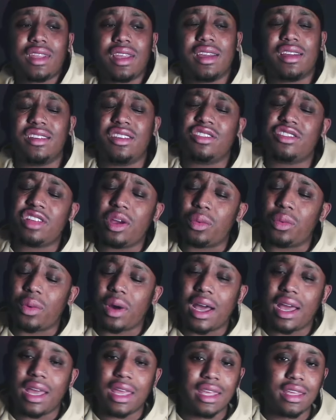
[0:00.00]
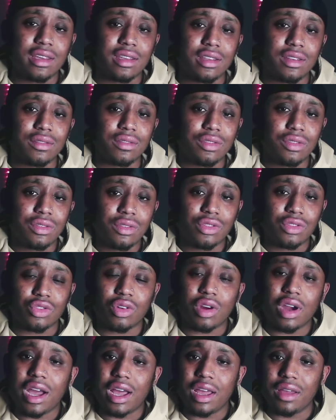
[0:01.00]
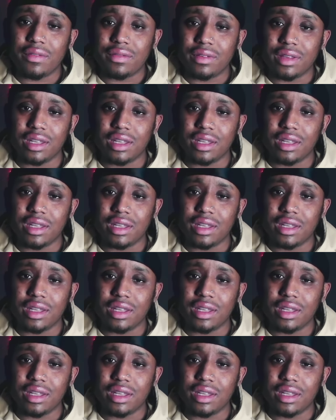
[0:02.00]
understand why he couldn't thrive